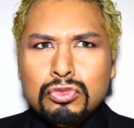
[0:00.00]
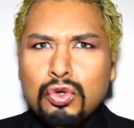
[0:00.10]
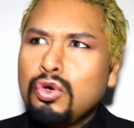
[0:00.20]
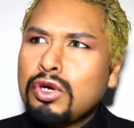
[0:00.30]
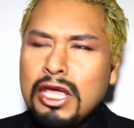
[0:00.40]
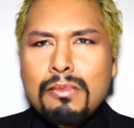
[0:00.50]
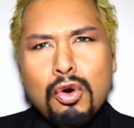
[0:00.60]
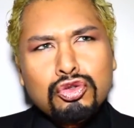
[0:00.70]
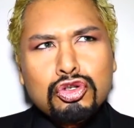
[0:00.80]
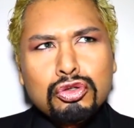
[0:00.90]
or
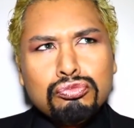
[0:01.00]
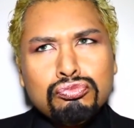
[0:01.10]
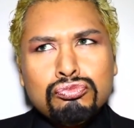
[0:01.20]
Chymoji.